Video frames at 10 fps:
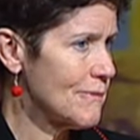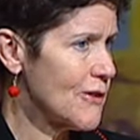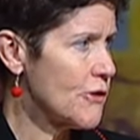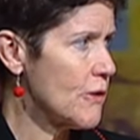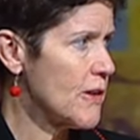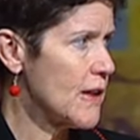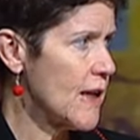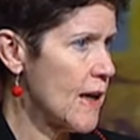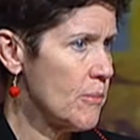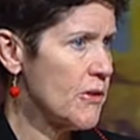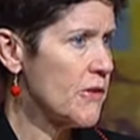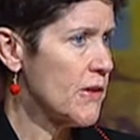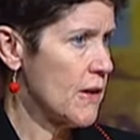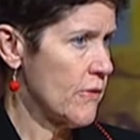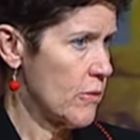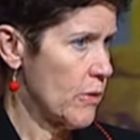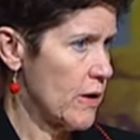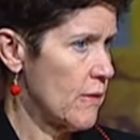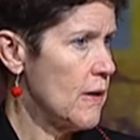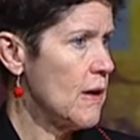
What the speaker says: so that it happens everywhere.